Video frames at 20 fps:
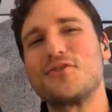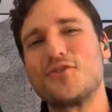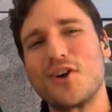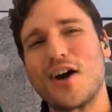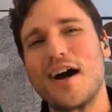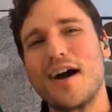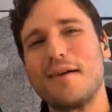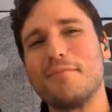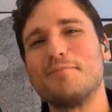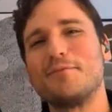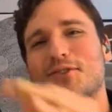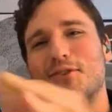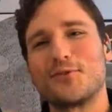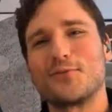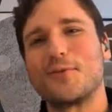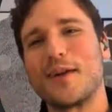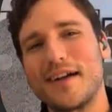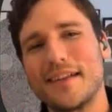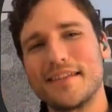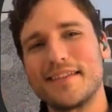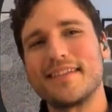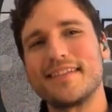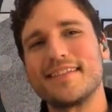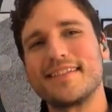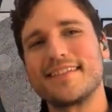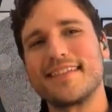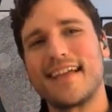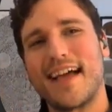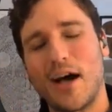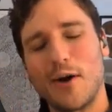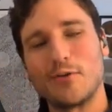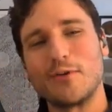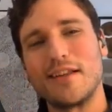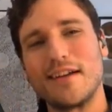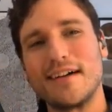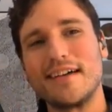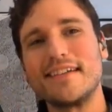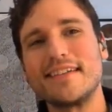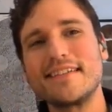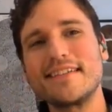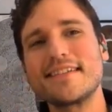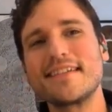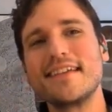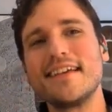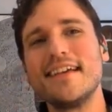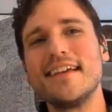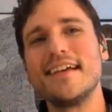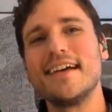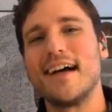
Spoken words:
job to run Outlines,